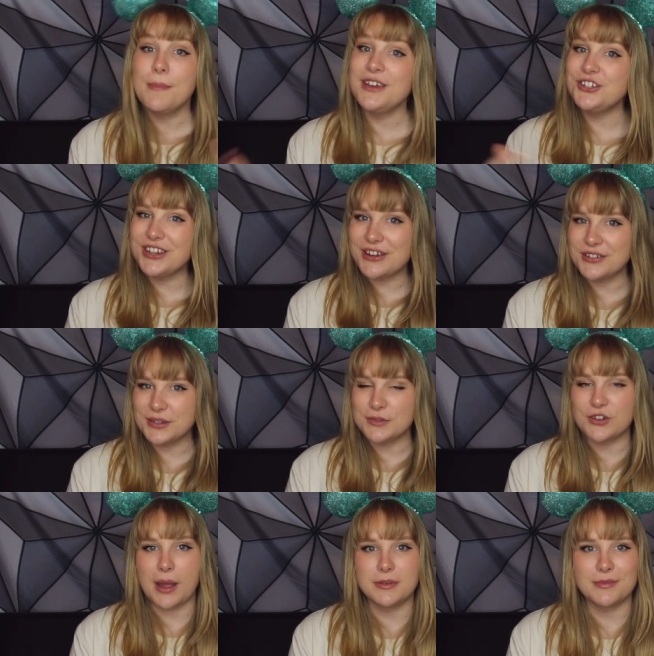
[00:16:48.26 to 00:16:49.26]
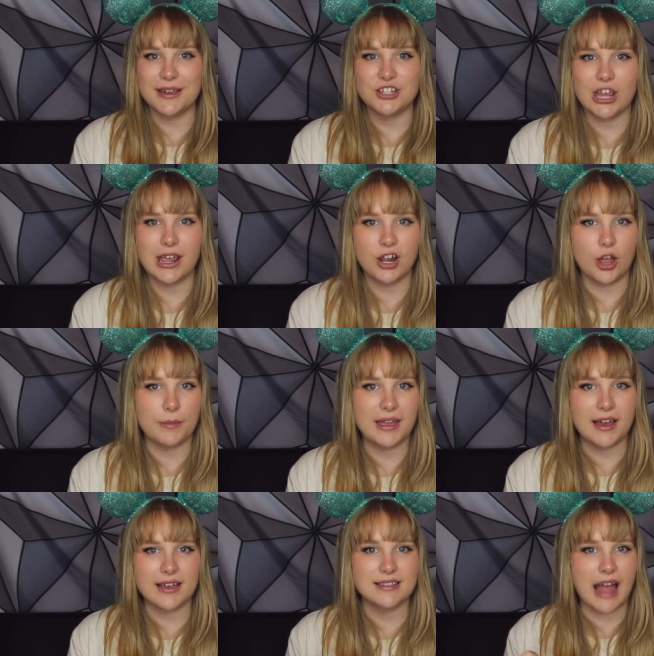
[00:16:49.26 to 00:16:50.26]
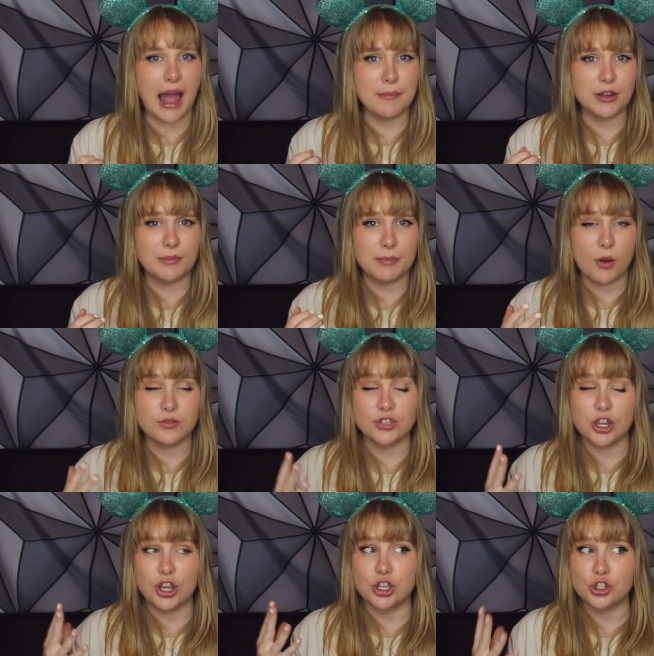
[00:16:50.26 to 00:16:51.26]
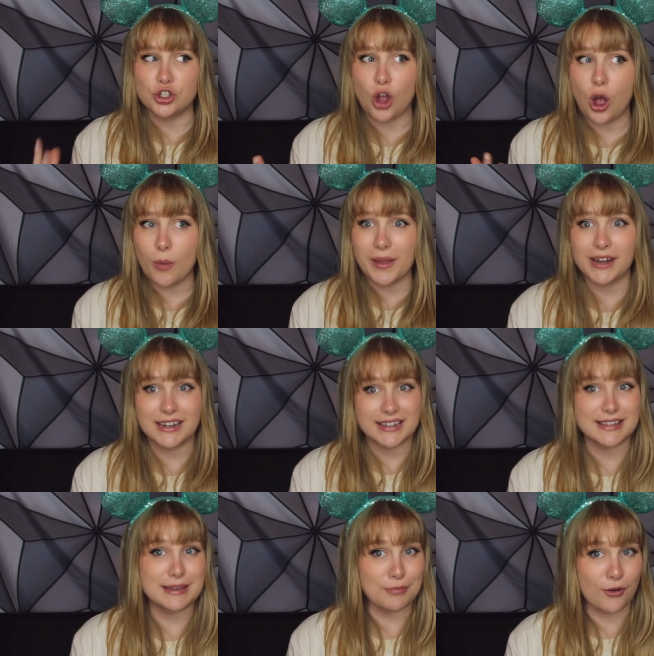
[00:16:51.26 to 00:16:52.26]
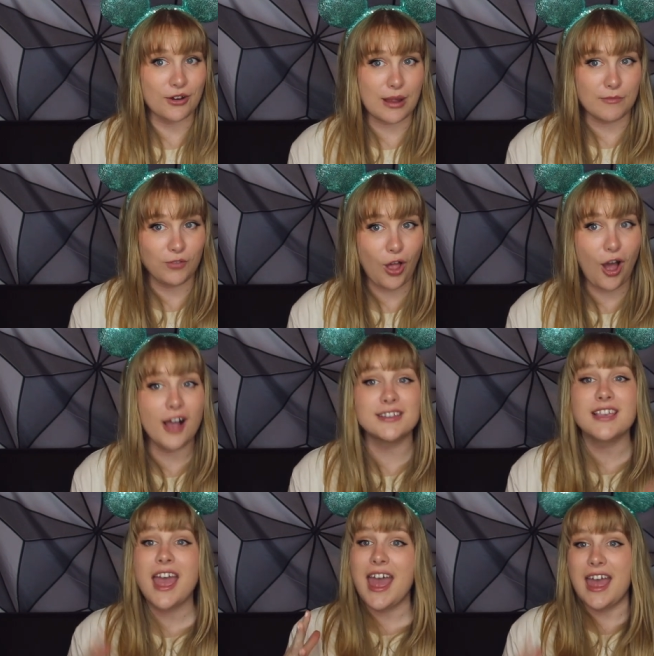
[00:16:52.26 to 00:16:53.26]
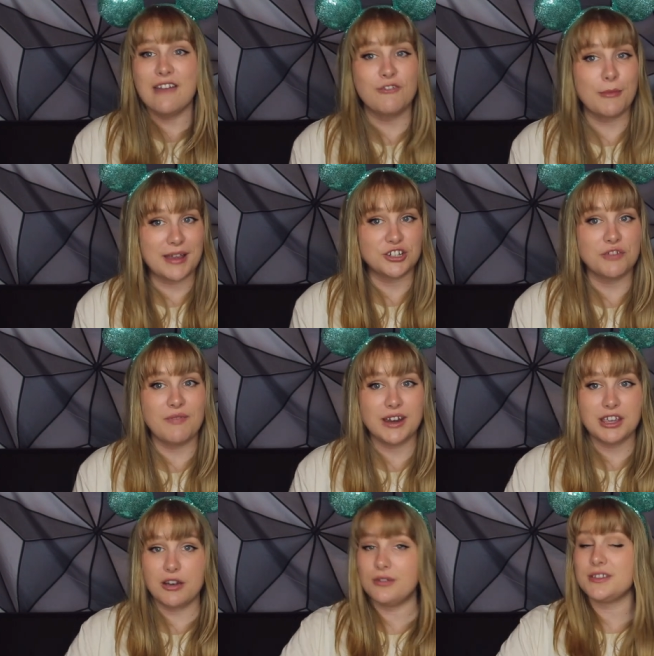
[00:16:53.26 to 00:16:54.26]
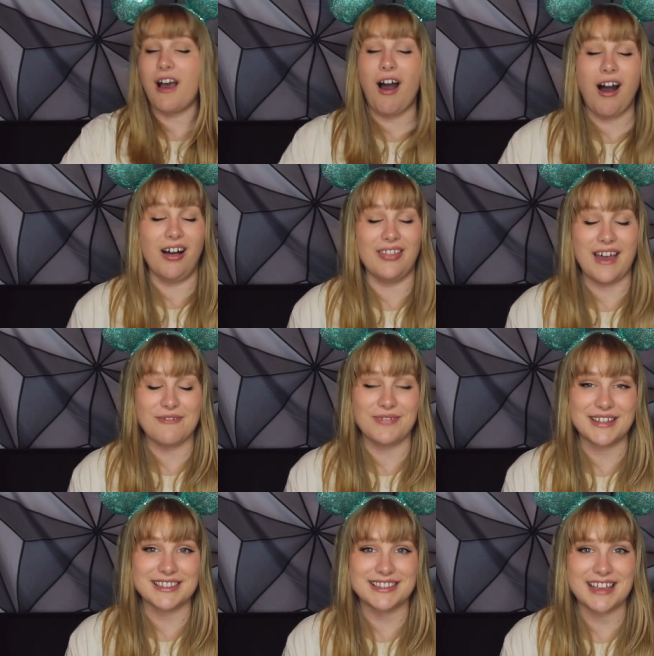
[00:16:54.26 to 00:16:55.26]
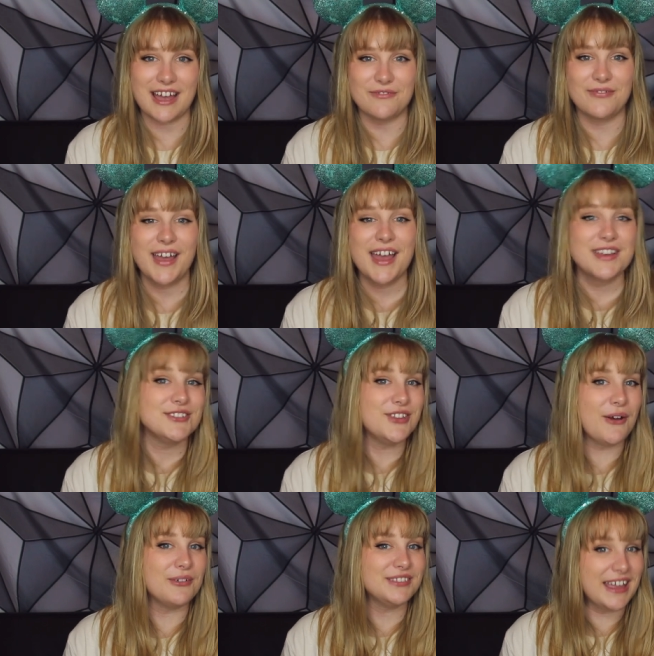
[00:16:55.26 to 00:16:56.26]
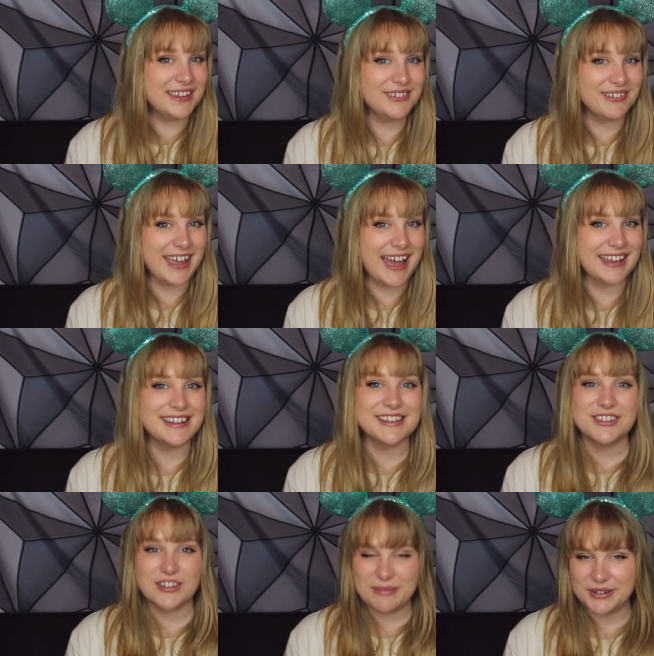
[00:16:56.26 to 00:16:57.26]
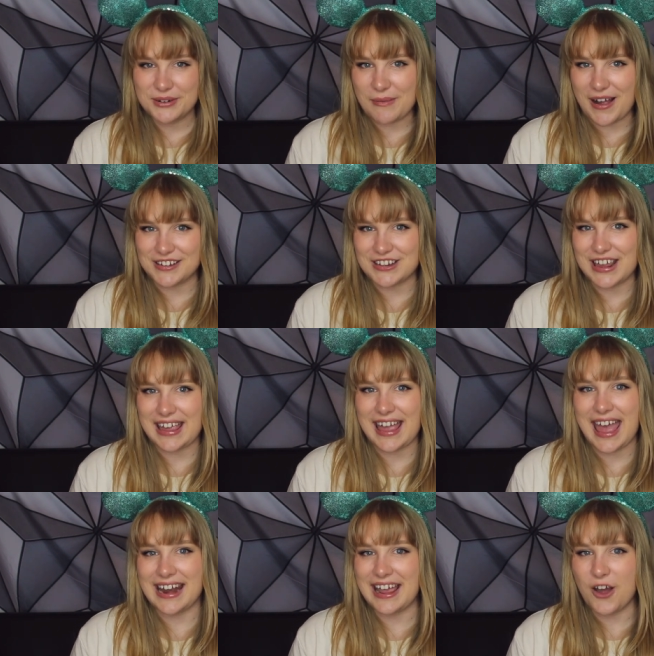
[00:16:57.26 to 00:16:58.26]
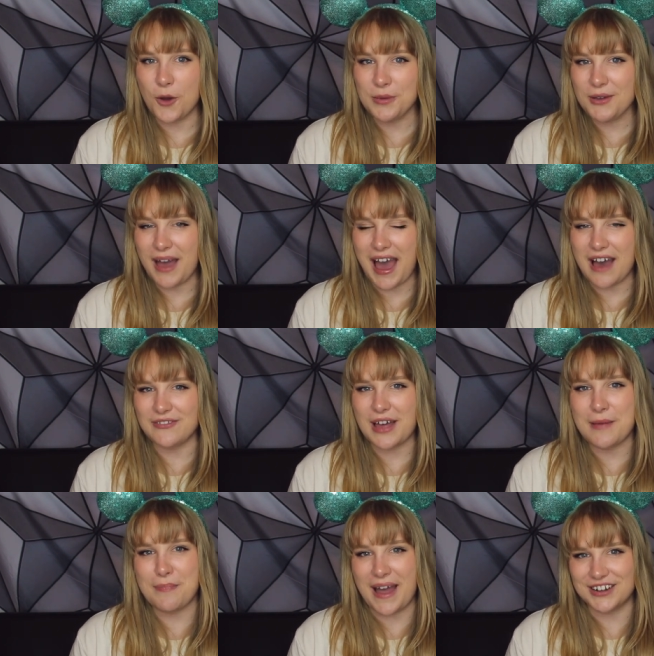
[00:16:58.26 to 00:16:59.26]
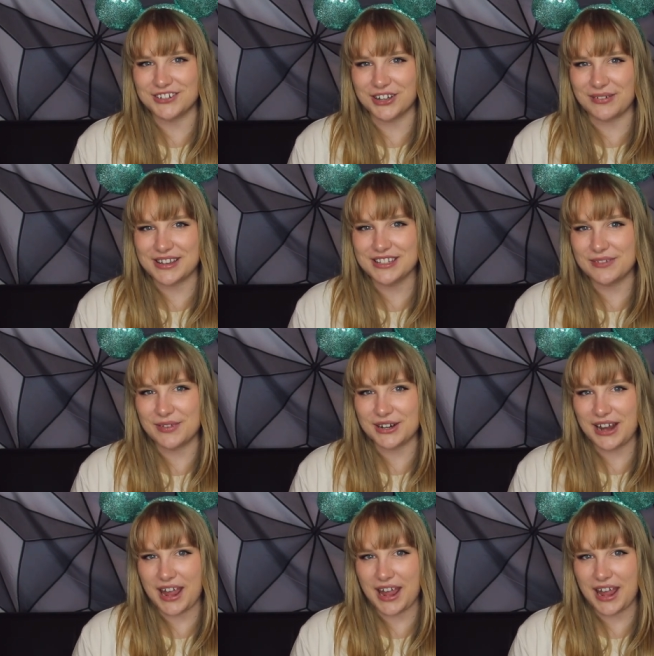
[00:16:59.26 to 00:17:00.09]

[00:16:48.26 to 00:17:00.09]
make sure you go subscribe to my channel because I'm going to be posting so many Disney Program vlogs, information videos, all that fun stuff. So thank you again so much for watching and I hope you have a magical rest of your